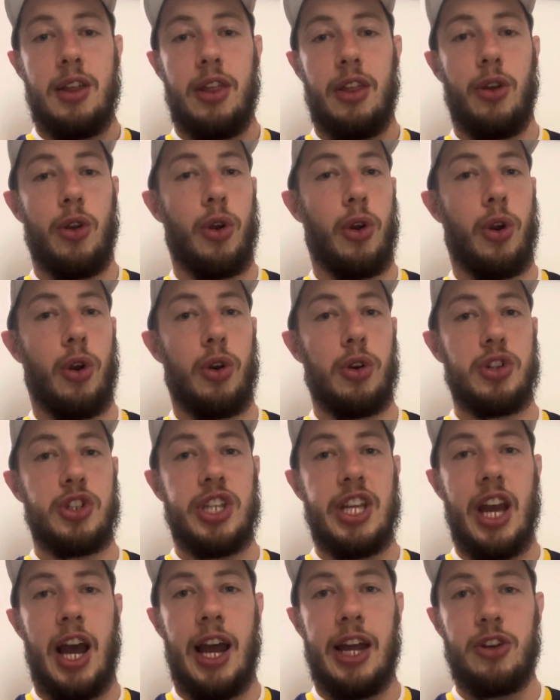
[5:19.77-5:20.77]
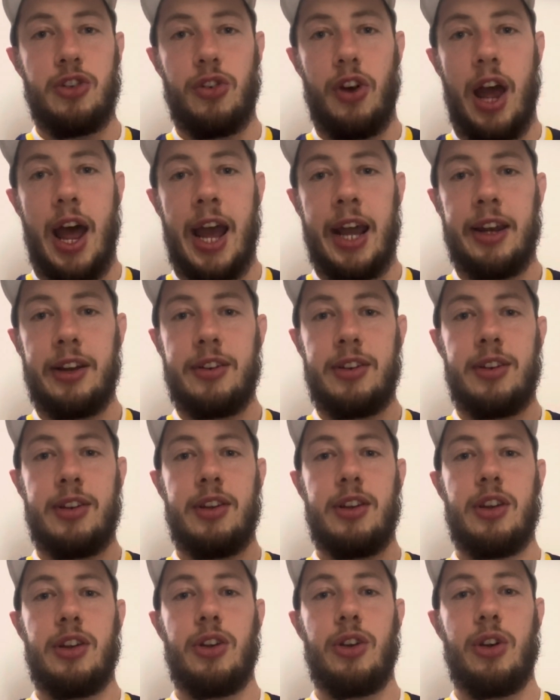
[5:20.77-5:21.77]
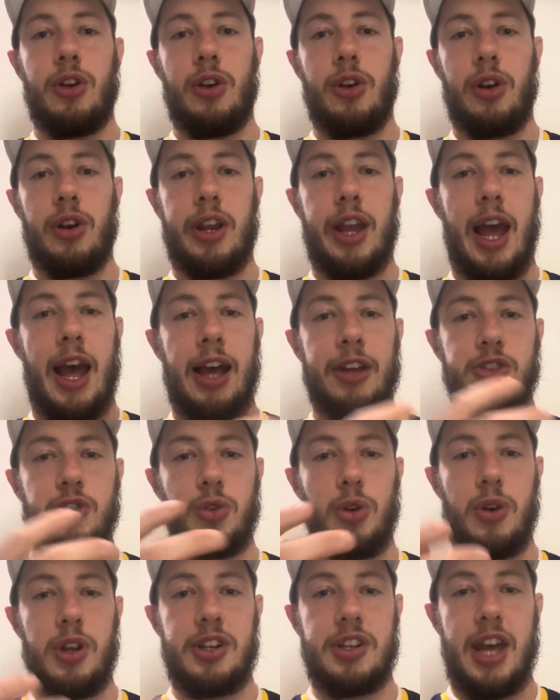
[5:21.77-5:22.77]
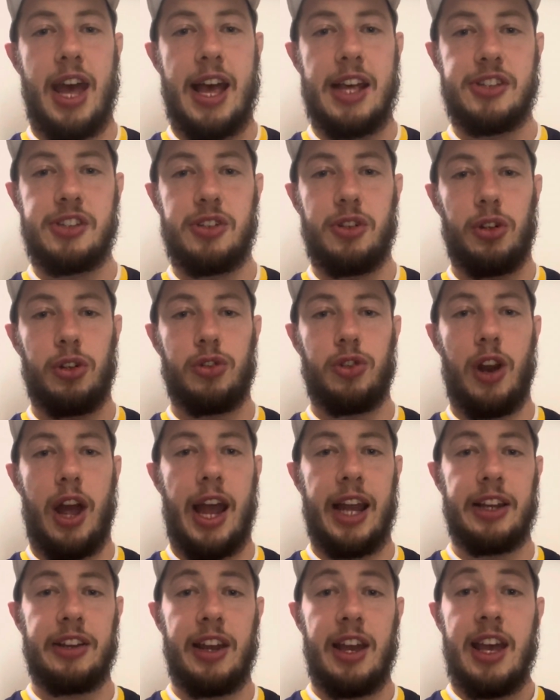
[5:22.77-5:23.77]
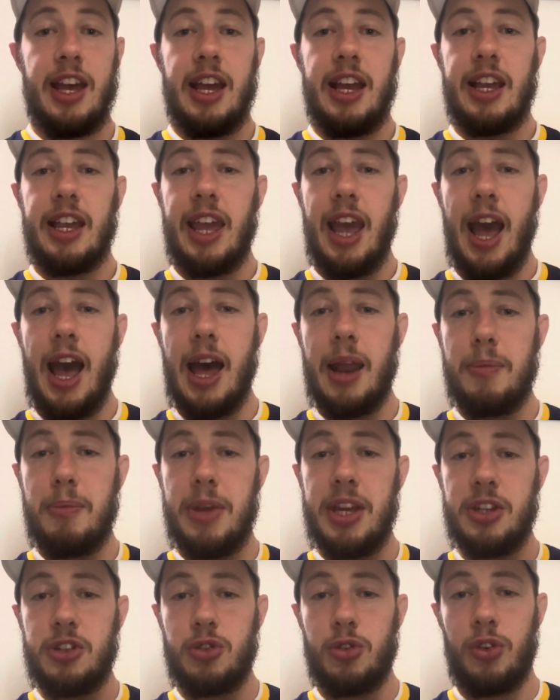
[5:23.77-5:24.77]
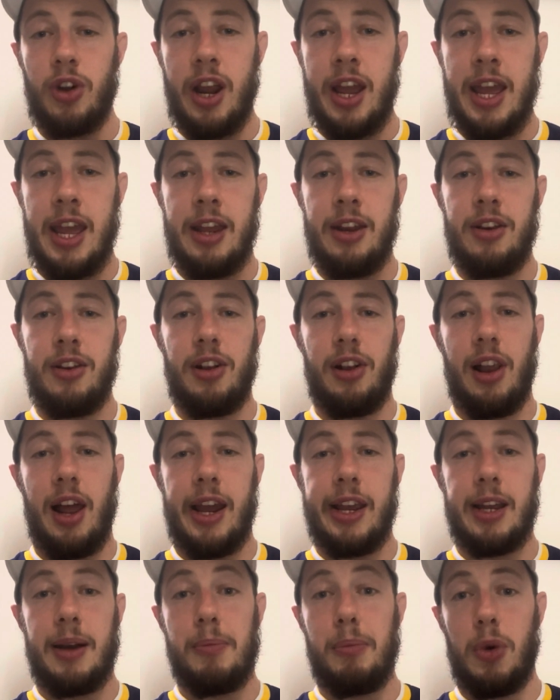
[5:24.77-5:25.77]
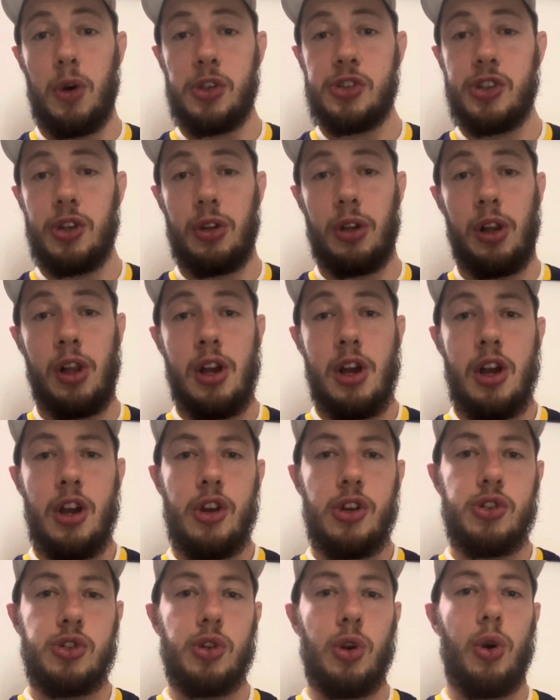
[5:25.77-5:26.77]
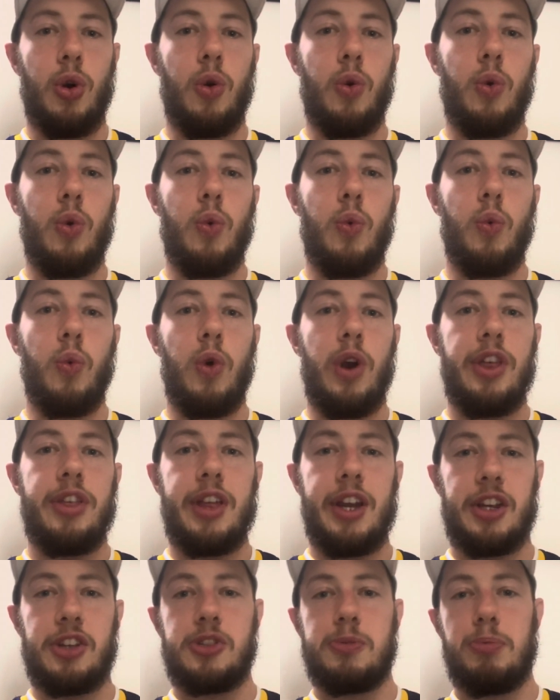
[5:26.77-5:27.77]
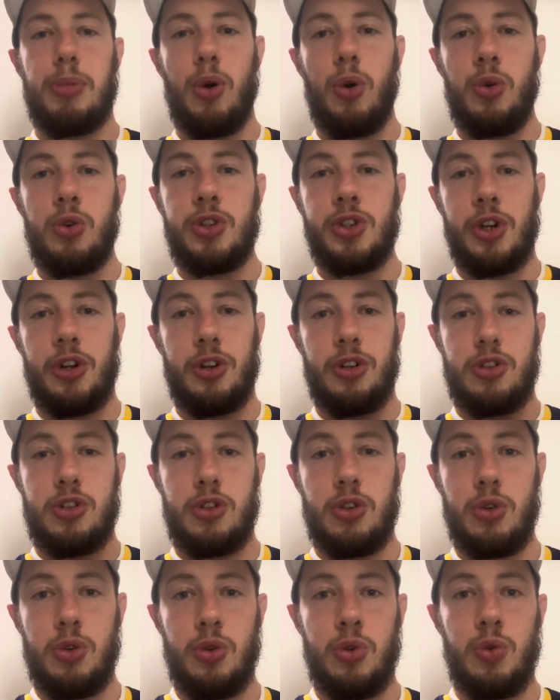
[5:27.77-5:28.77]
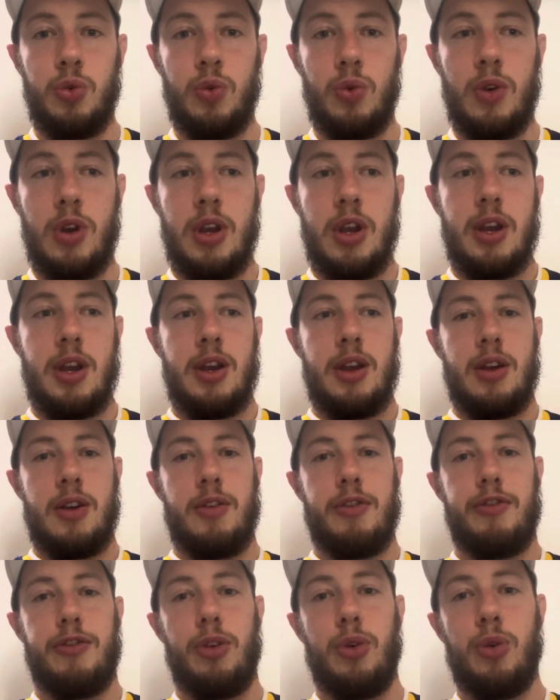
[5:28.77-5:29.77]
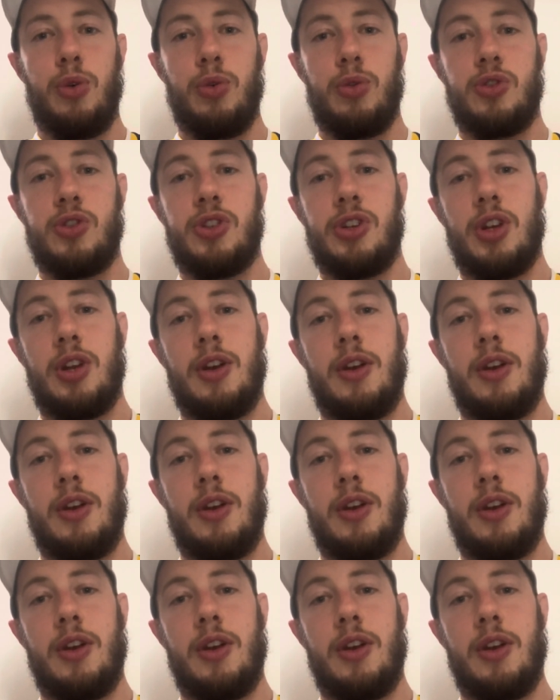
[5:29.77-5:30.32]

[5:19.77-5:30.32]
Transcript: your GI tract, your gastrointestinal tract, can be trained like a muscle. So with exposure to foods